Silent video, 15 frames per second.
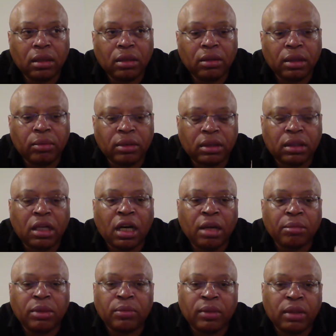there was
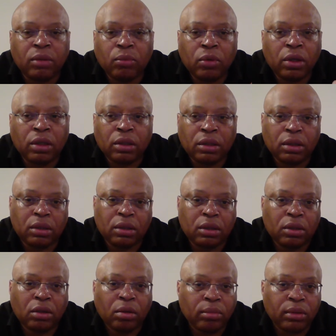times when the work just
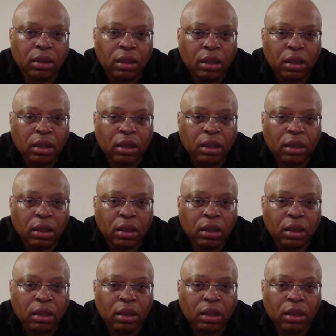stopped.